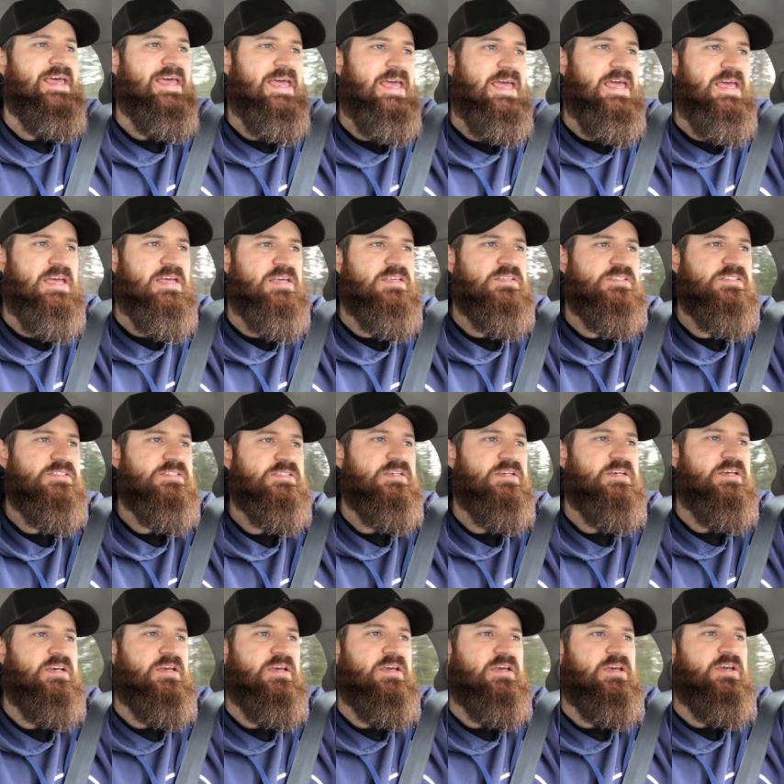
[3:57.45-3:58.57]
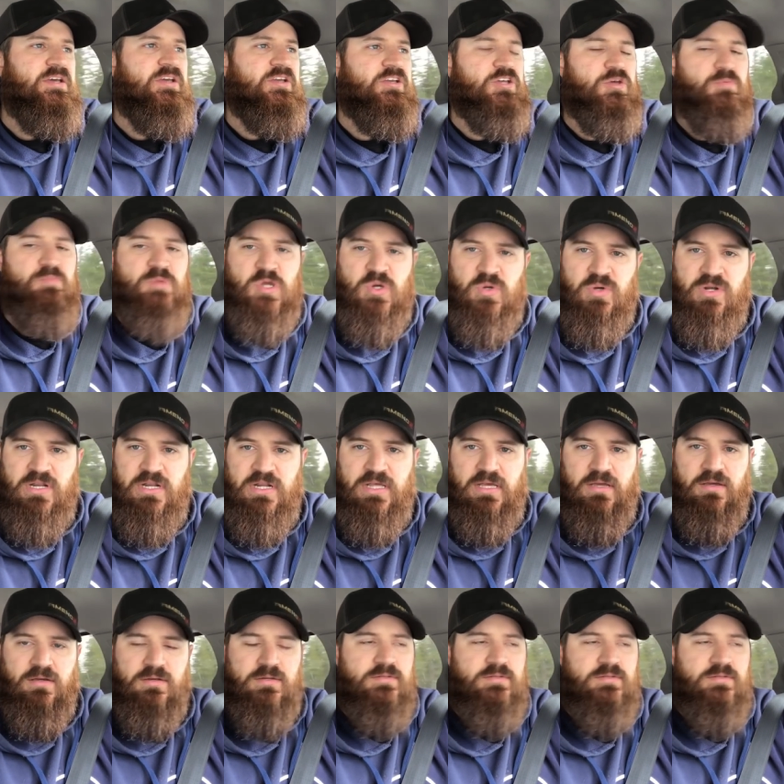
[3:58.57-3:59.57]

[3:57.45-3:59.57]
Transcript: is community.